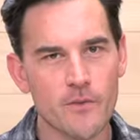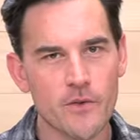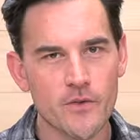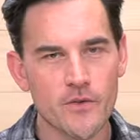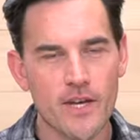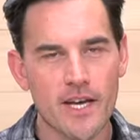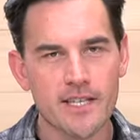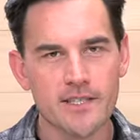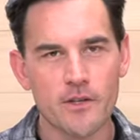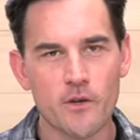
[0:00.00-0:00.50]
those
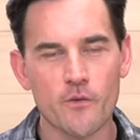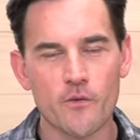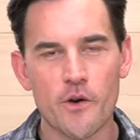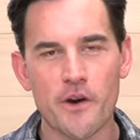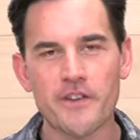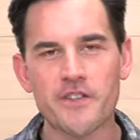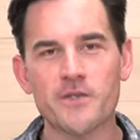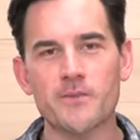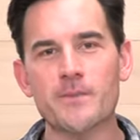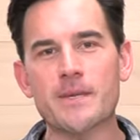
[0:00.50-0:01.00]
guys over
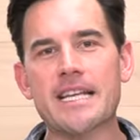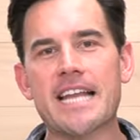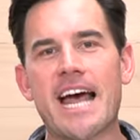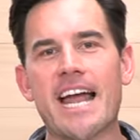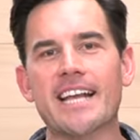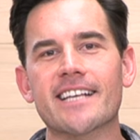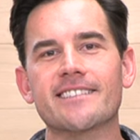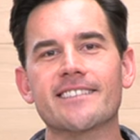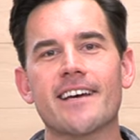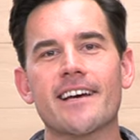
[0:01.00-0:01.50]
at
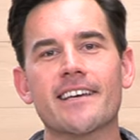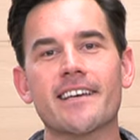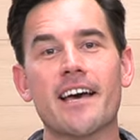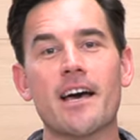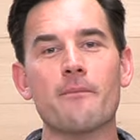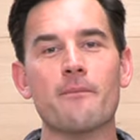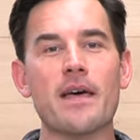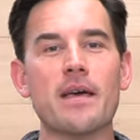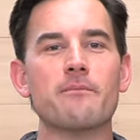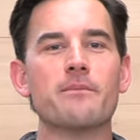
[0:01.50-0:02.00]

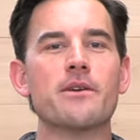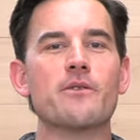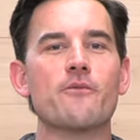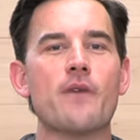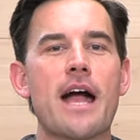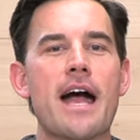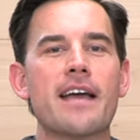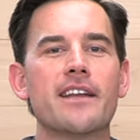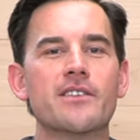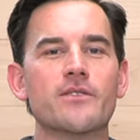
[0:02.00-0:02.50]
speedaddicts.com, that'd be
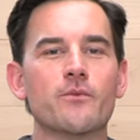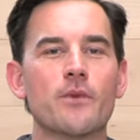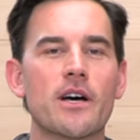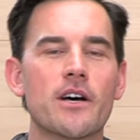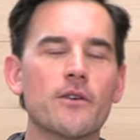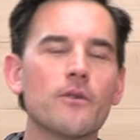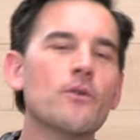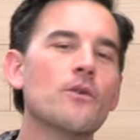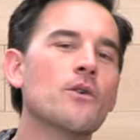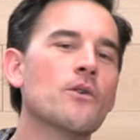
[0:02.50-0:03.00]
rad as
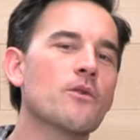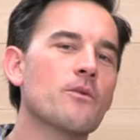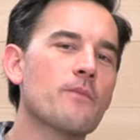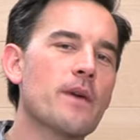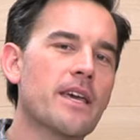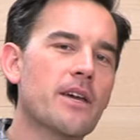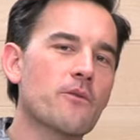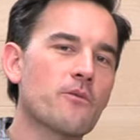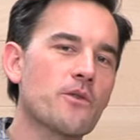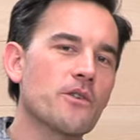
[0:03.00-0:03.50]
well. We'll
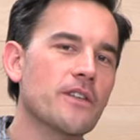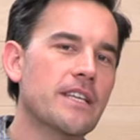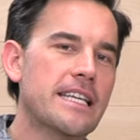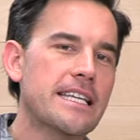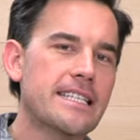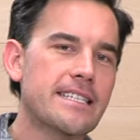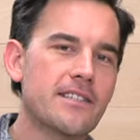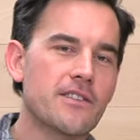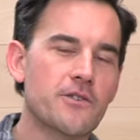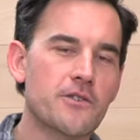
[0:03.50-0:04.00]
make it real
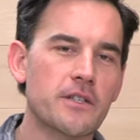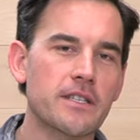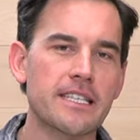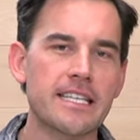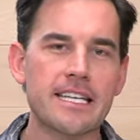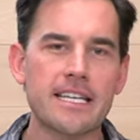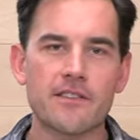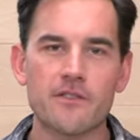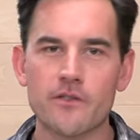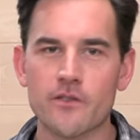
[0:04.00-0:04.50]
easy. There's a
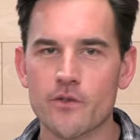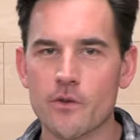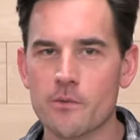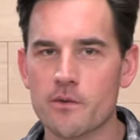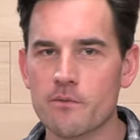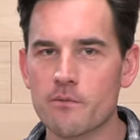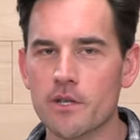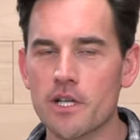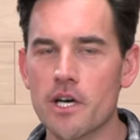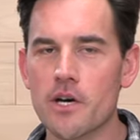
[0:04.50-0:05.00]
link in the
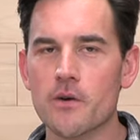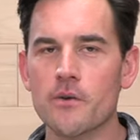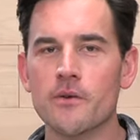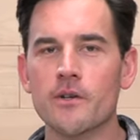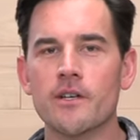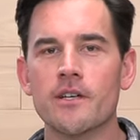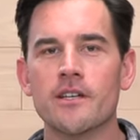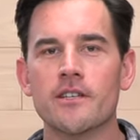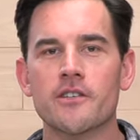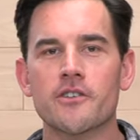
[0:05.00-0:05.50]
description
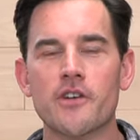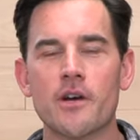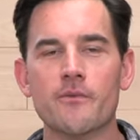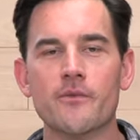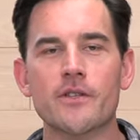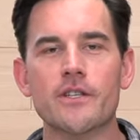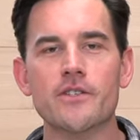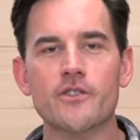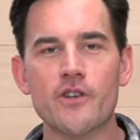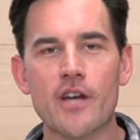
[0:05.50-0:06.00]
below to shop
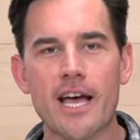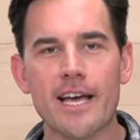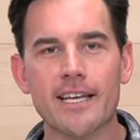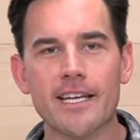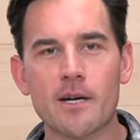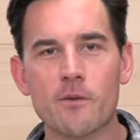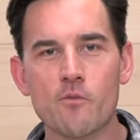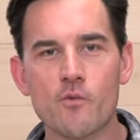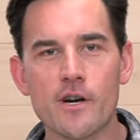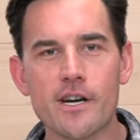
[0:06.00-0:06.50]
for this
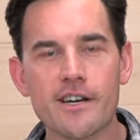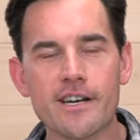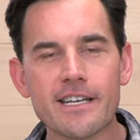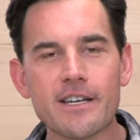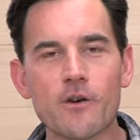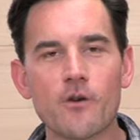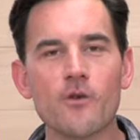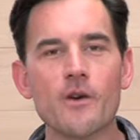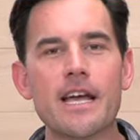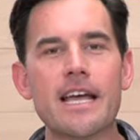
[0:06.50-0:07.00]
jacket I'm
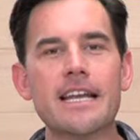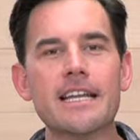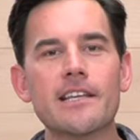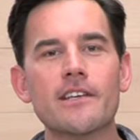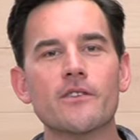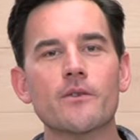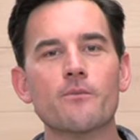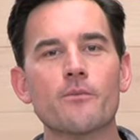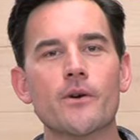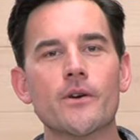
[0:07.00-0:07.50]
wearing or
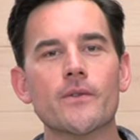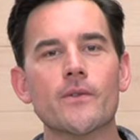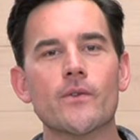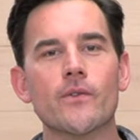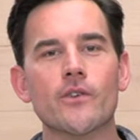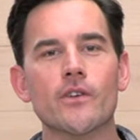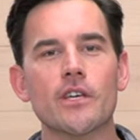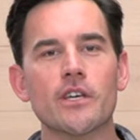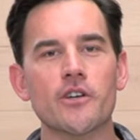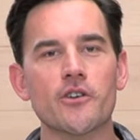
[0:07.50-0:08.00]
any other
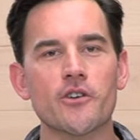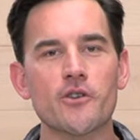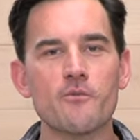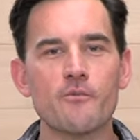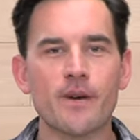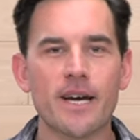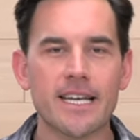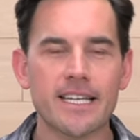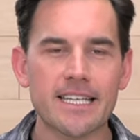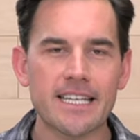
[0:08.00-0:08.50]
parts or gear you
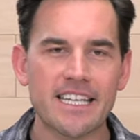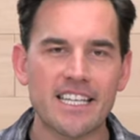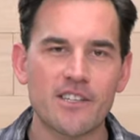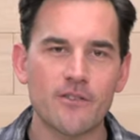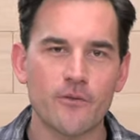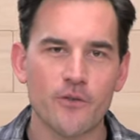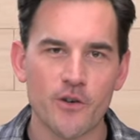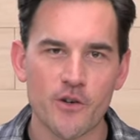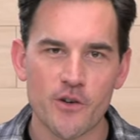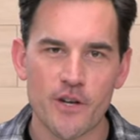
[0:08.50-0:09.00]
might
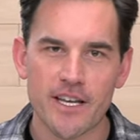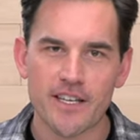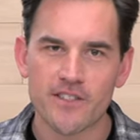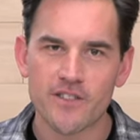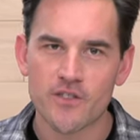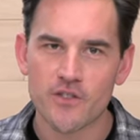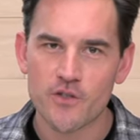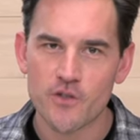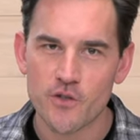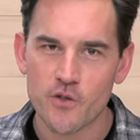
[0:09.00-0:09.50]
need for your
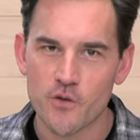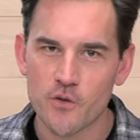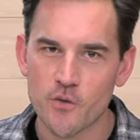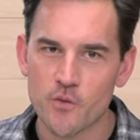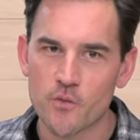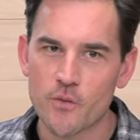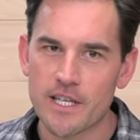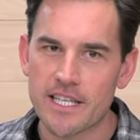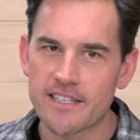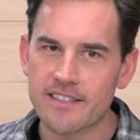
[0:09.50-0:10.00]
next
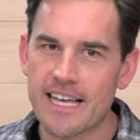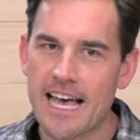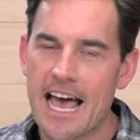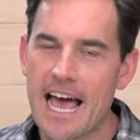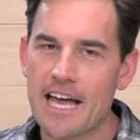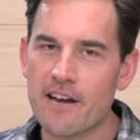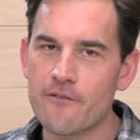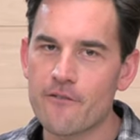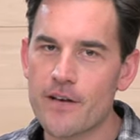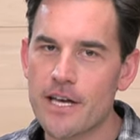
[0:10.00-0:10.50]
two-wheel
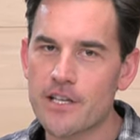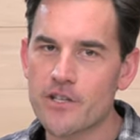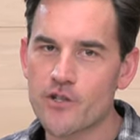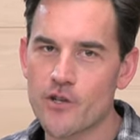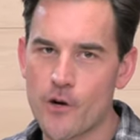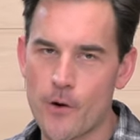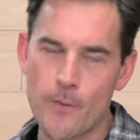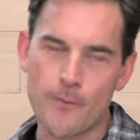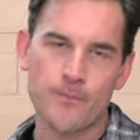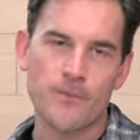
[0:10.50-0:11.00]

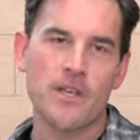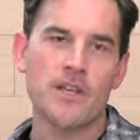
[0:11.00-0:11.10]
adventure.